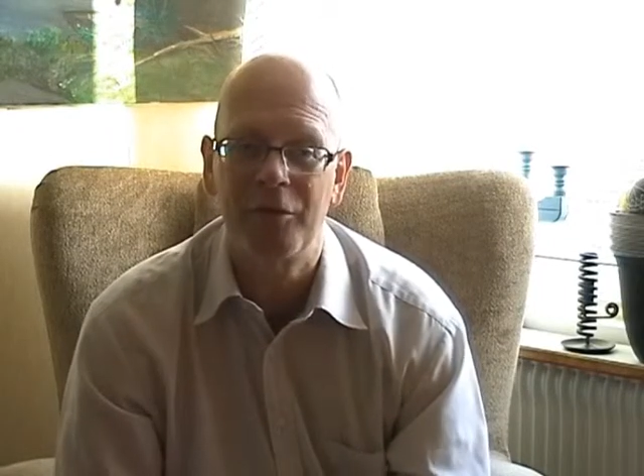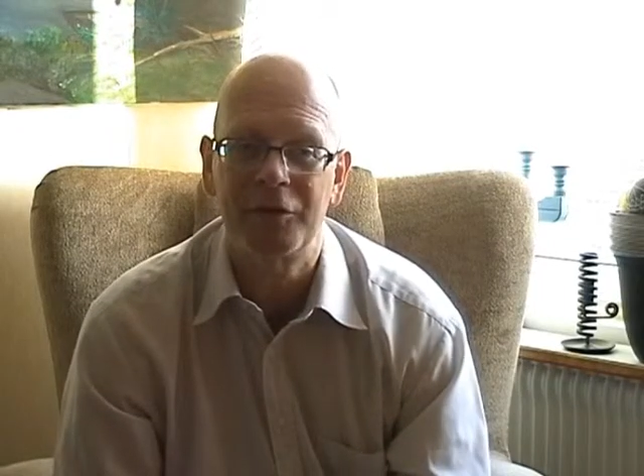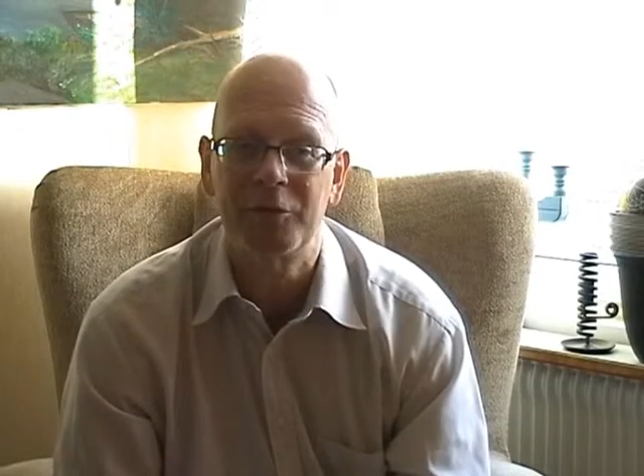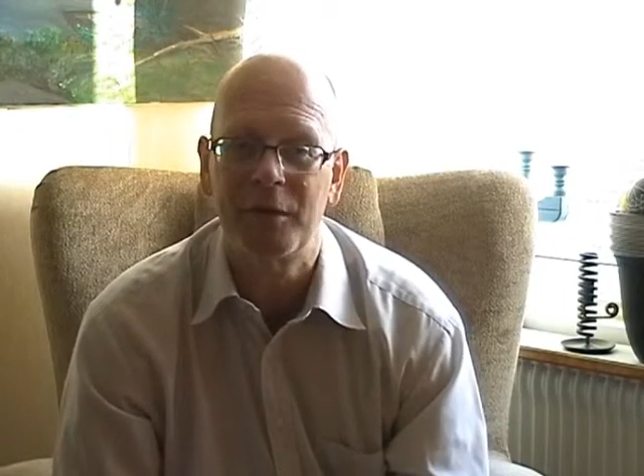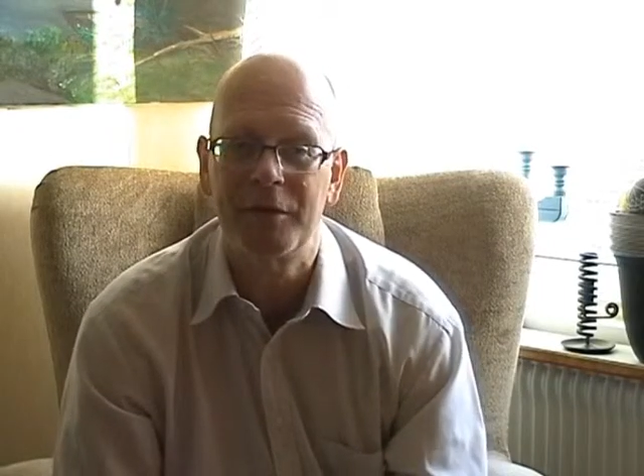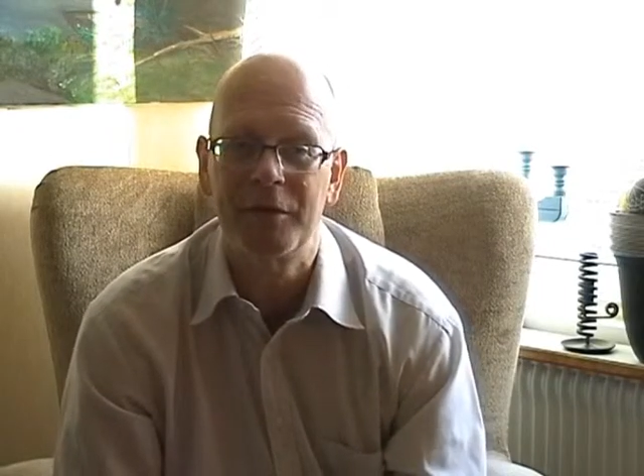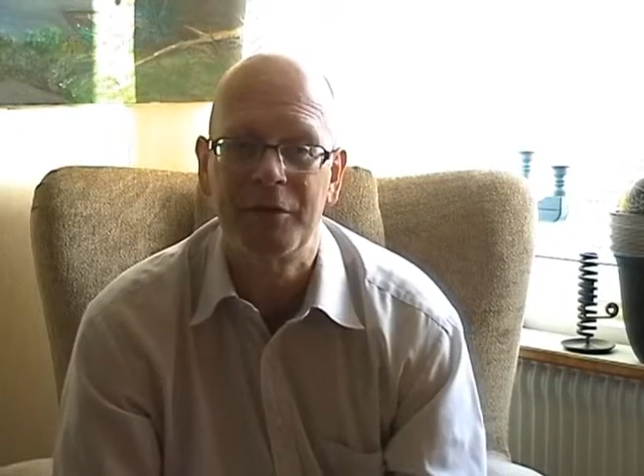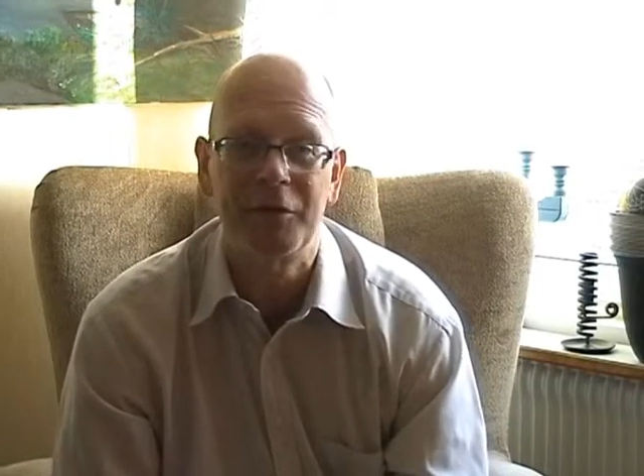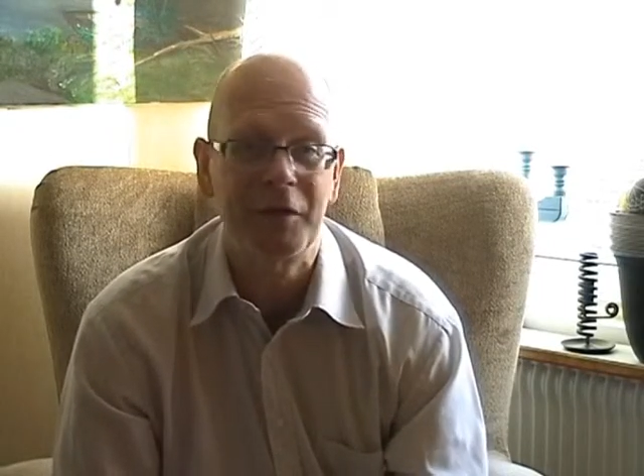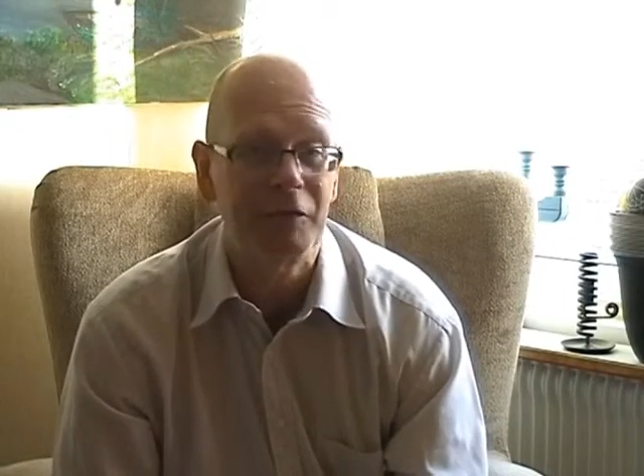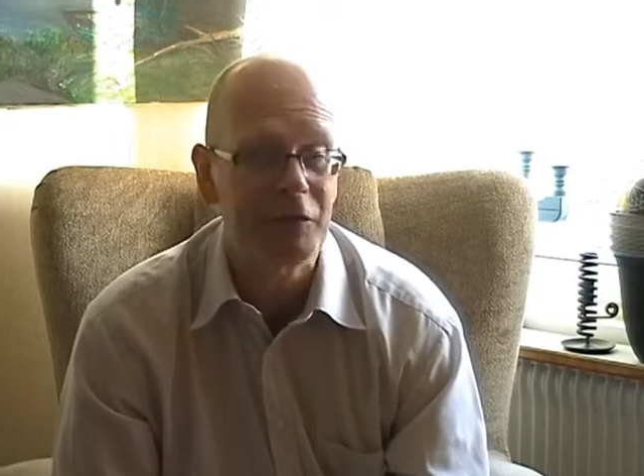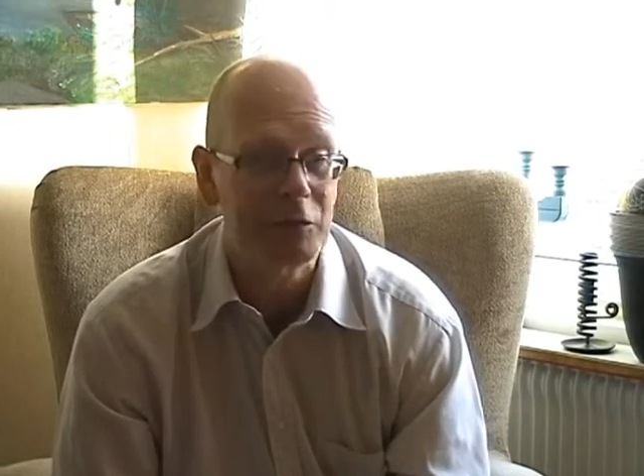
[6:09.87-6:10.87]
this one in a
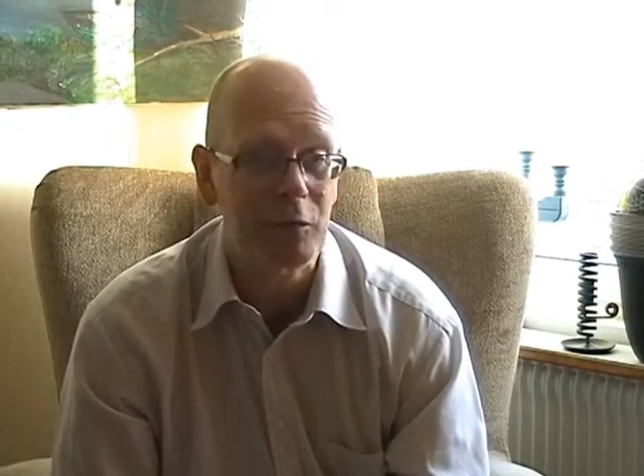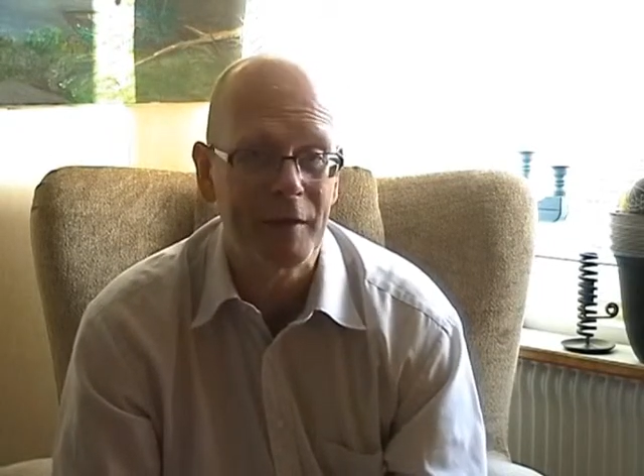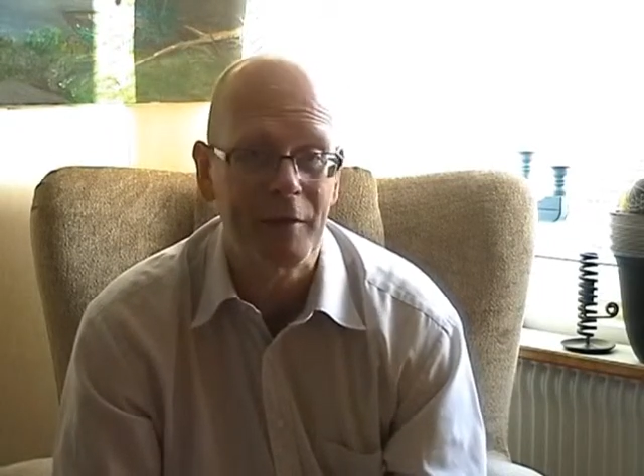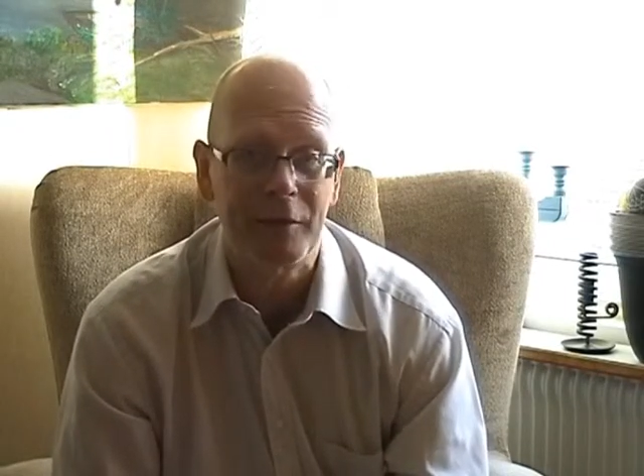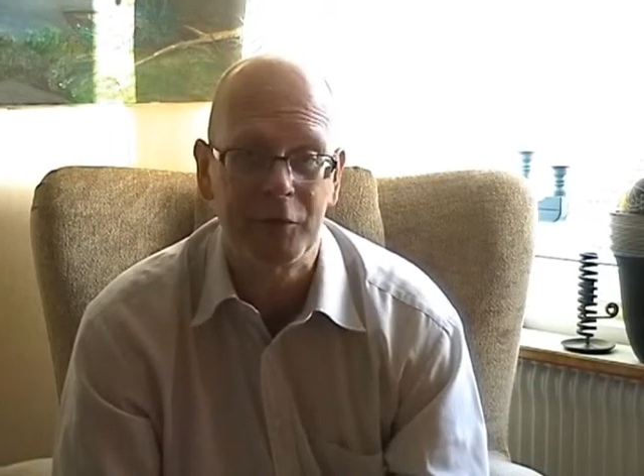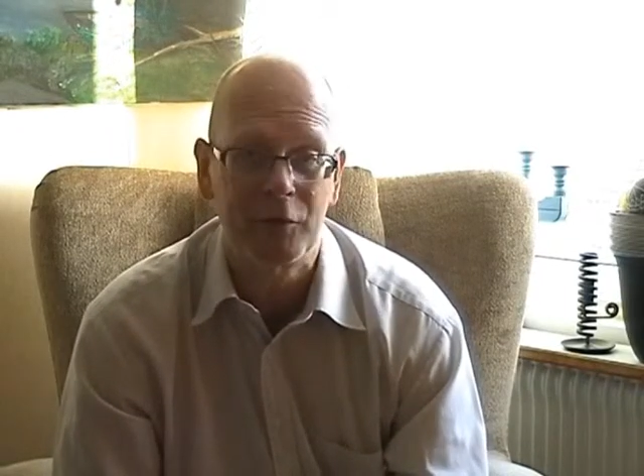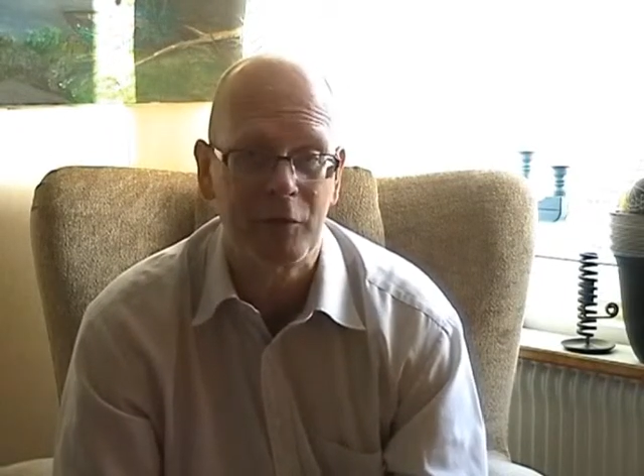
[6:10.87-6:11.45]
different way than you